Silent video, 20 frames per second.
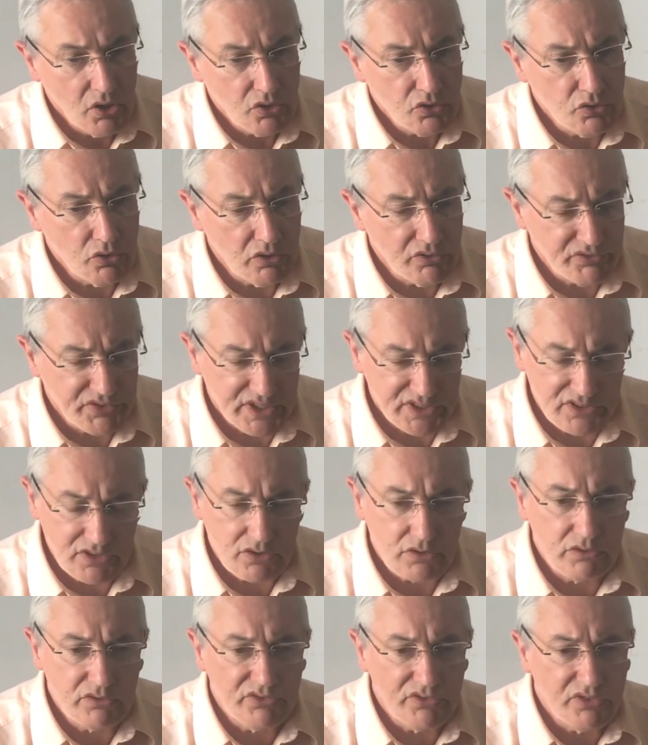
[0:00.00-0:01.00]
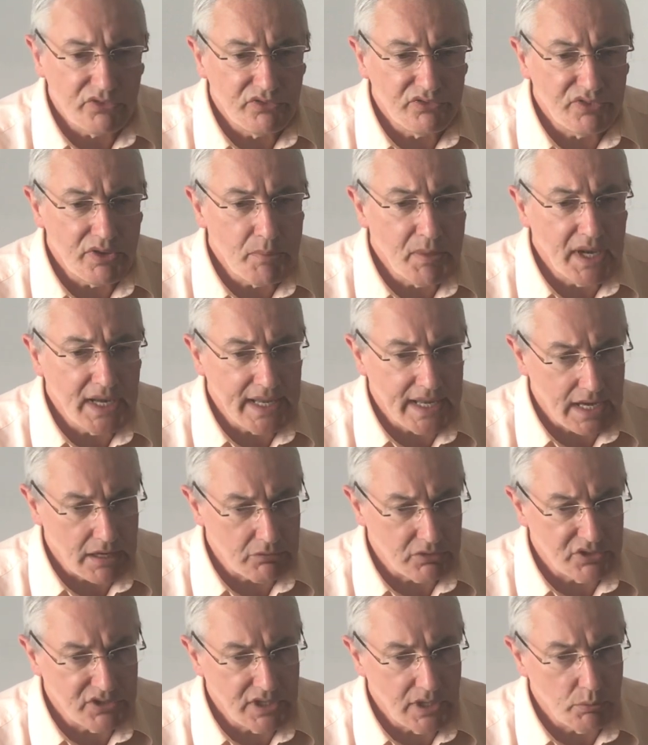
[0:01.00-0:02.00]
Your physical
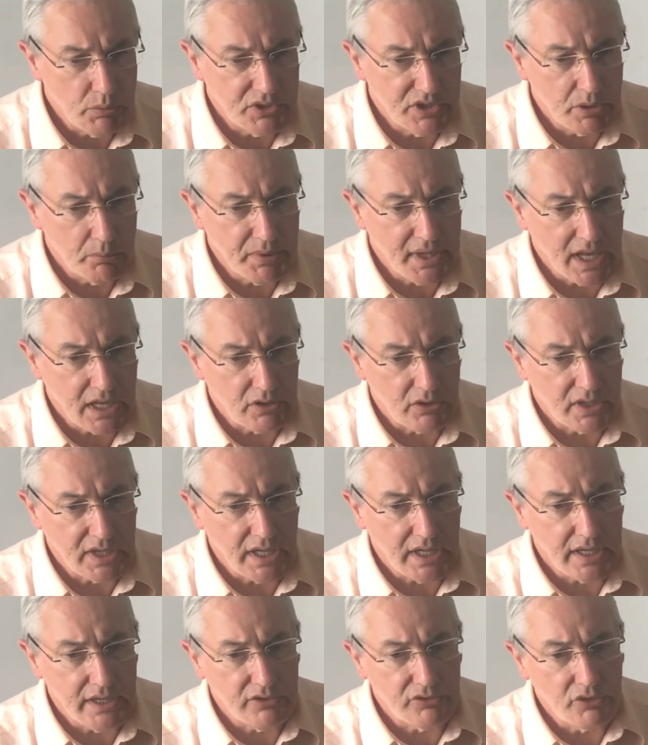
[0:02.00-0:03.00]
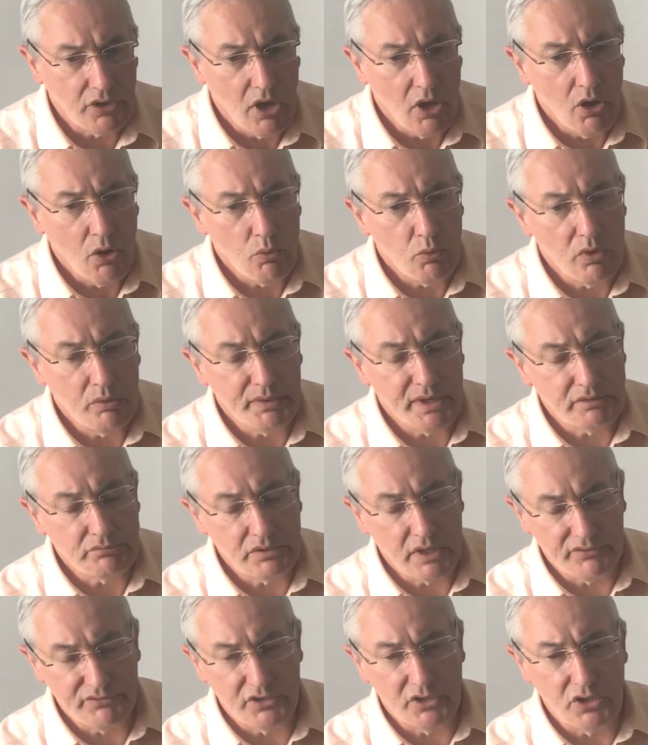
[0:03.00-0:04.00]
familiarity with the piano keys will be
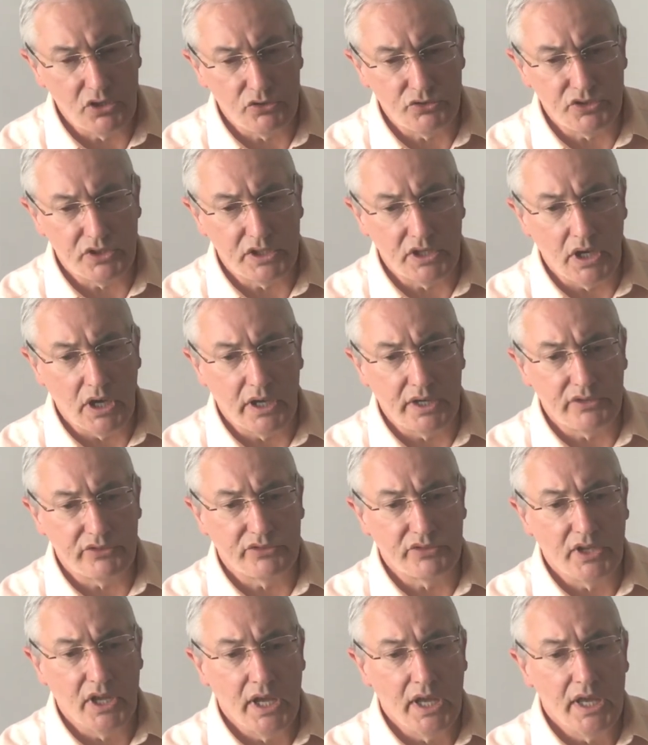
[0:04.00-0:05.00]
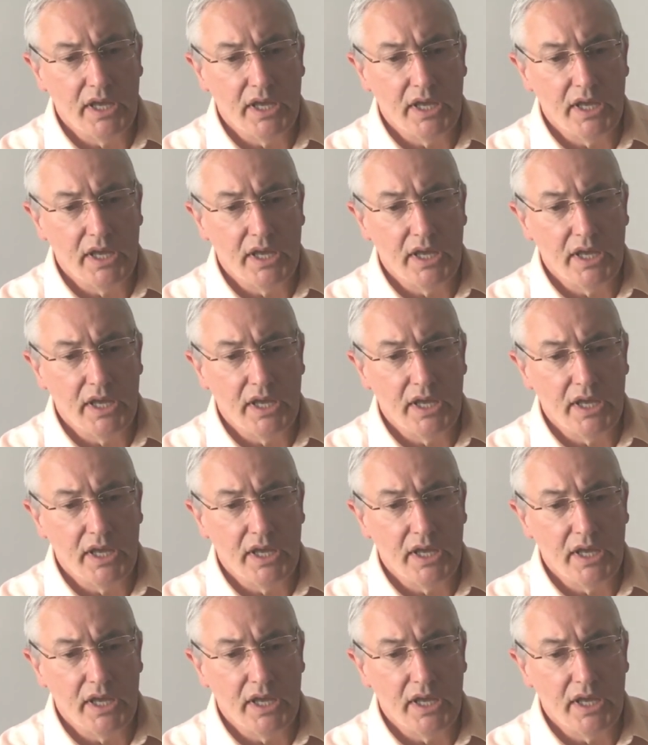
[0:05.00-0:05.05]
revolutionised,